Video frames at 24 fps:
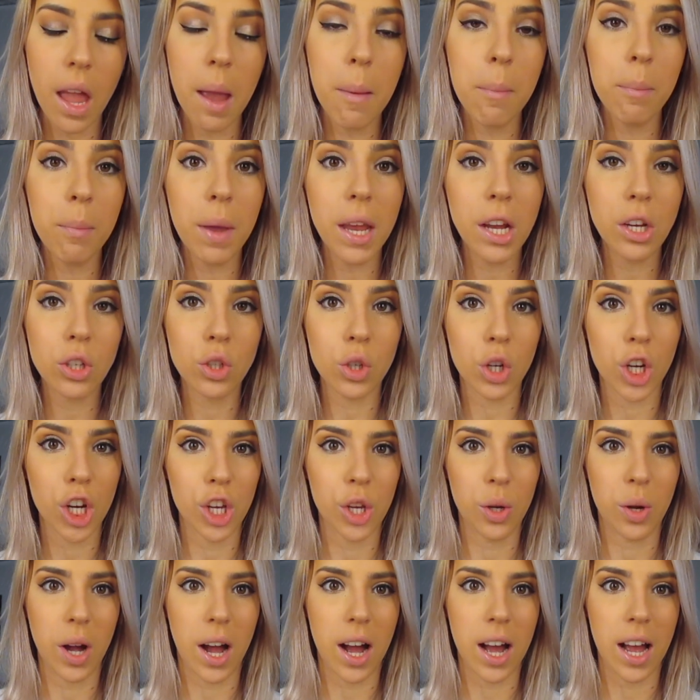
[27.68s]
make sure
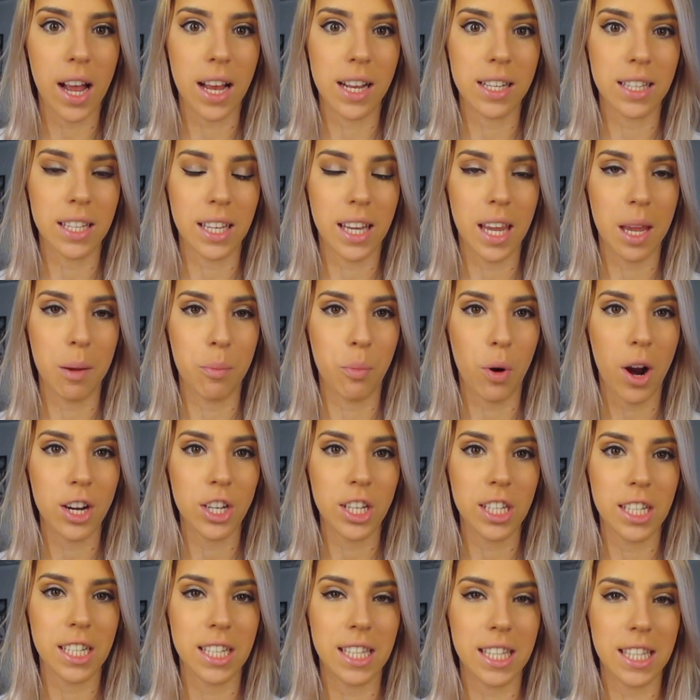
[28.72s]
you guys keep
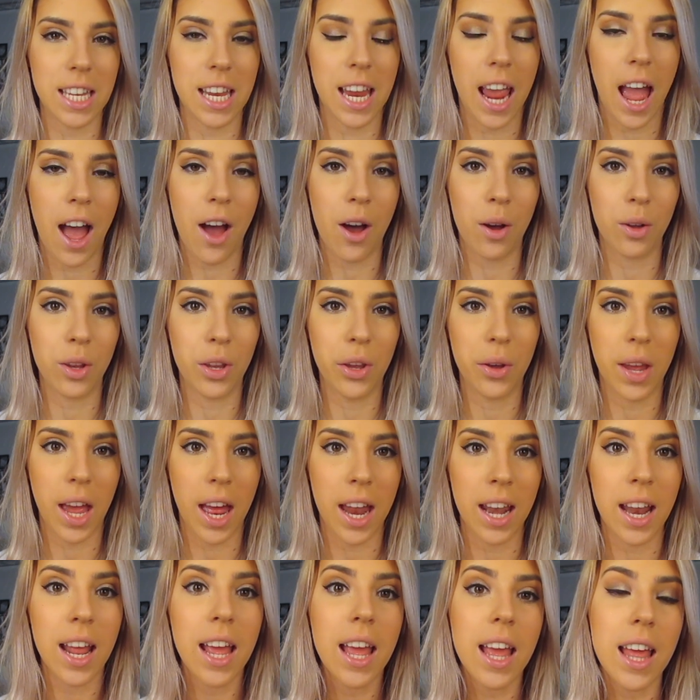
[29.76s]
watching to see how you
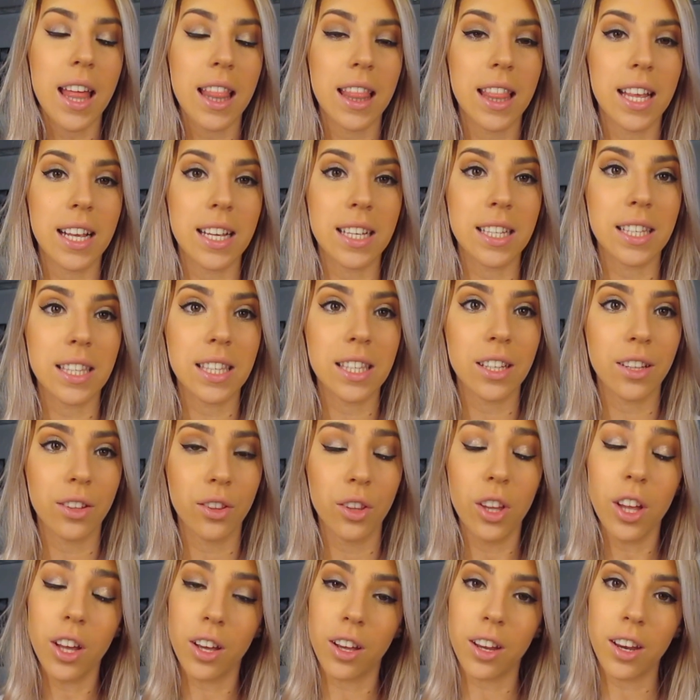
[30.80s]
get this
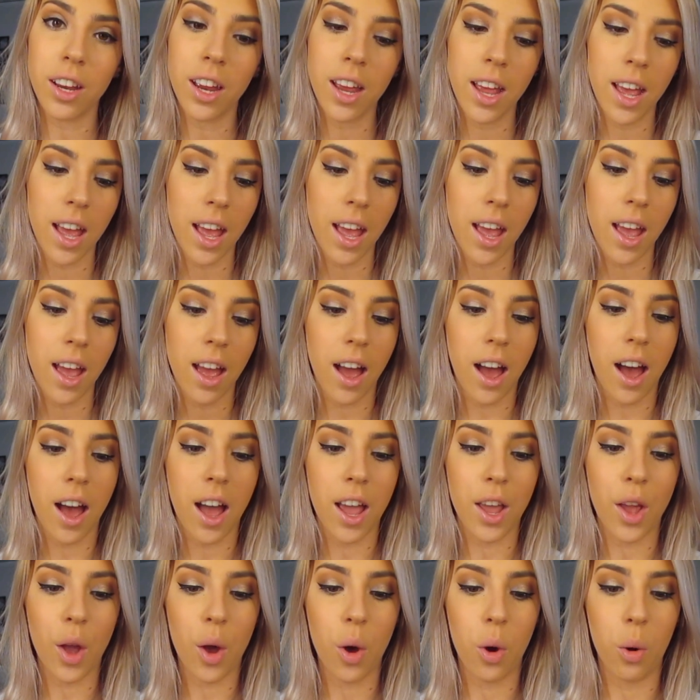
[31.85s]
look.
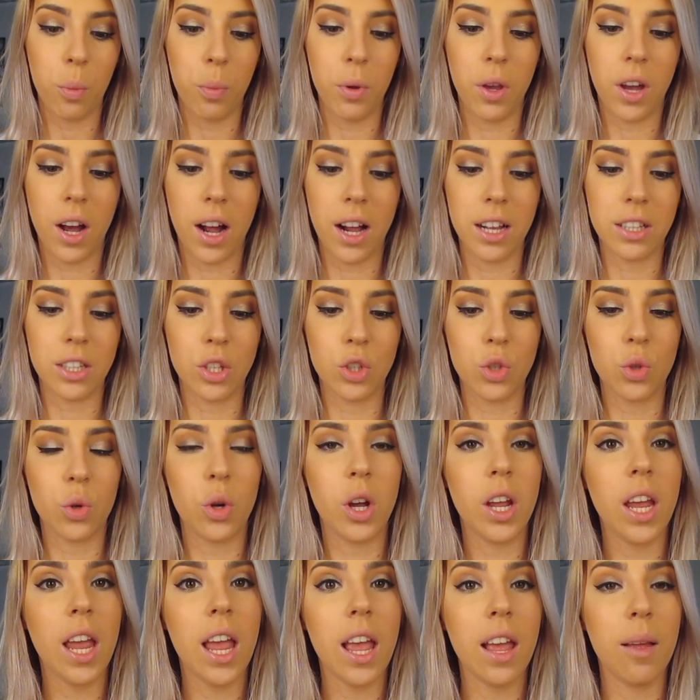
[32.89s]
I hope you guys
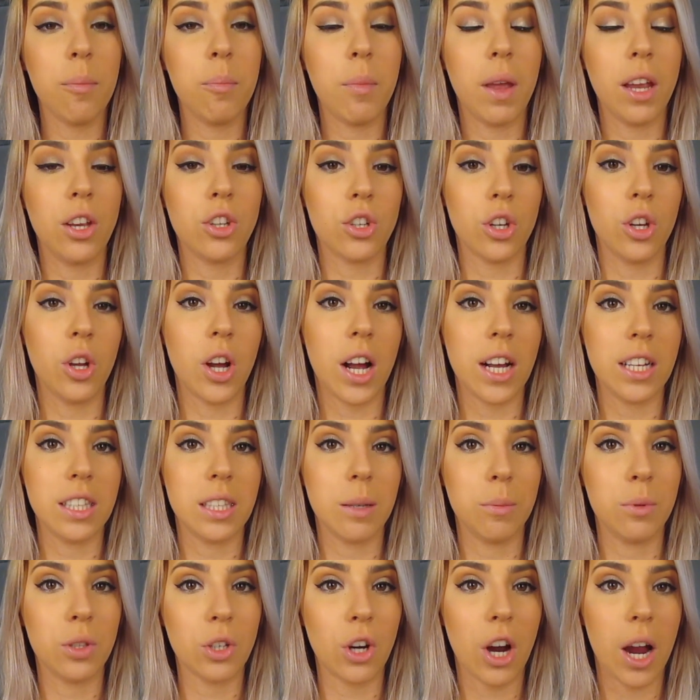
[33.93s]
enjoy. Make sure you guys
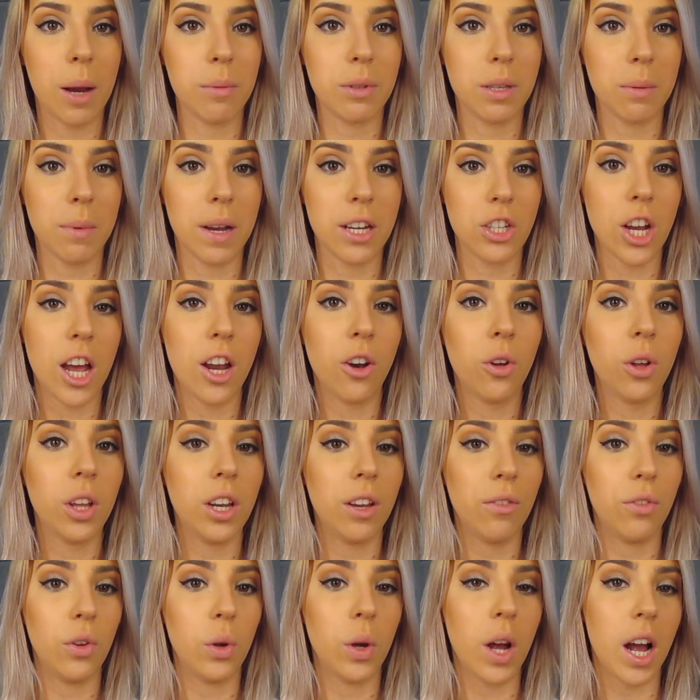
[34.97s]
subscribe to my channel,
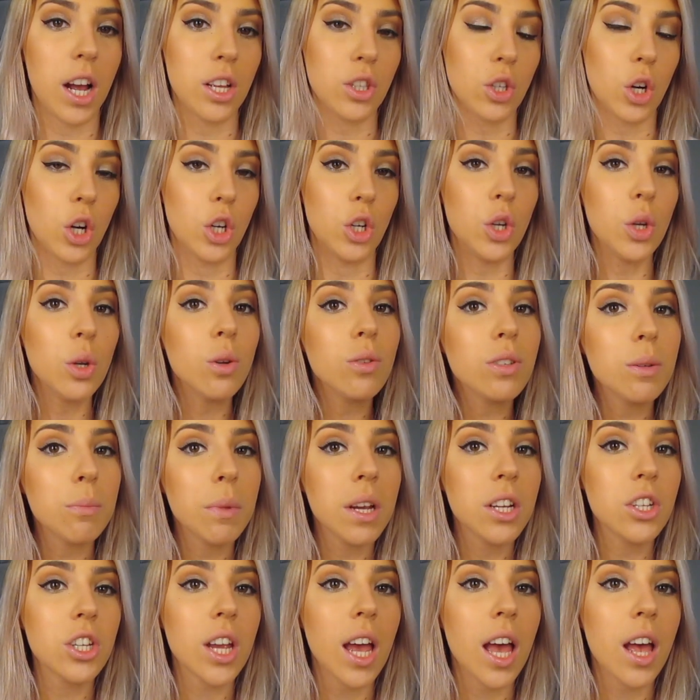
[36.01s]
and if you guys are new to
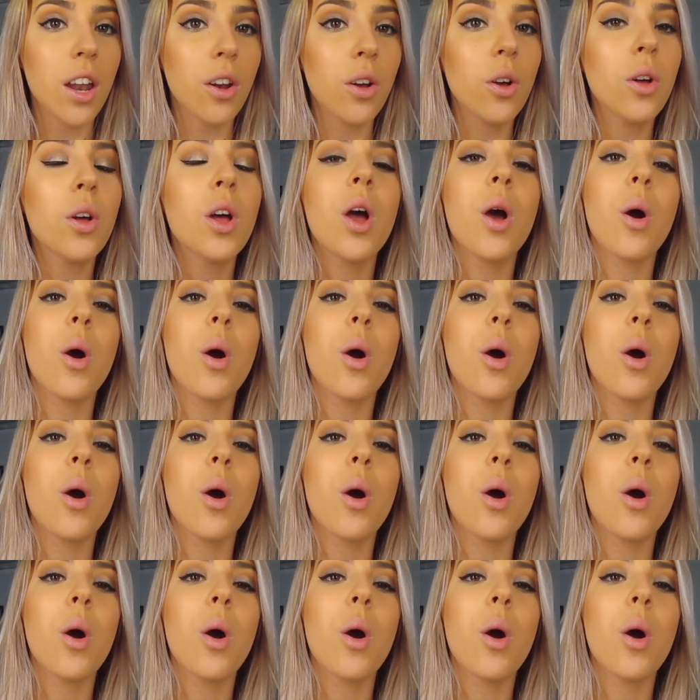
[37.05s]
my channel,